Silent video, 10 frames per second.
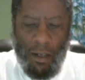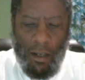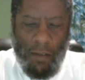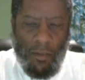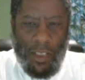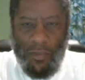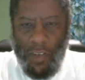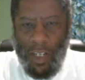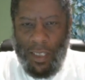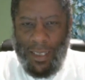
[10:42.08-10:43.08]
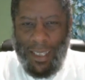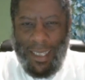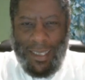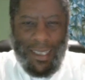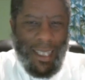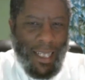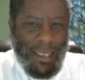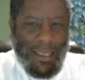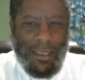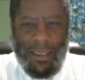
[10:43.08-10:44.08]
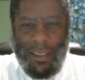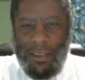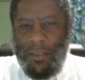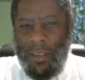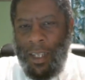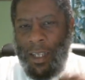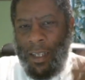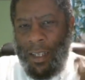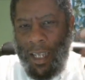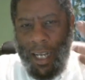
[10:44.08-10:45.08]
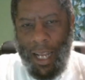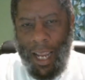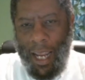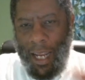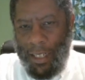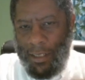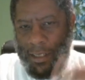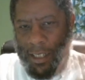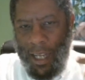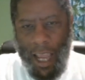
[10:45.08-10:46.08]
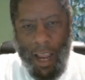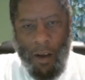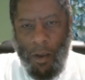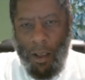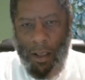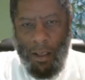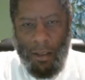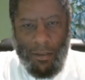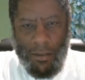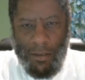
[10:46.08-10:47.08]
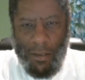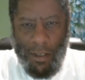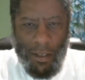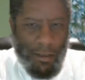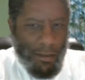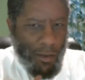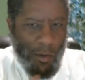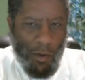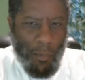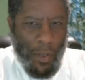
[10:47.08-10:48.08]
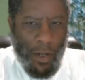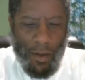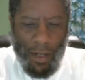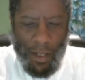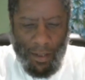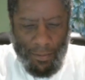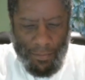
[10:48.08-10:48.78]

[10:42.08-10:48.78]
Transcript: of these various designations of an age, an era, or a period.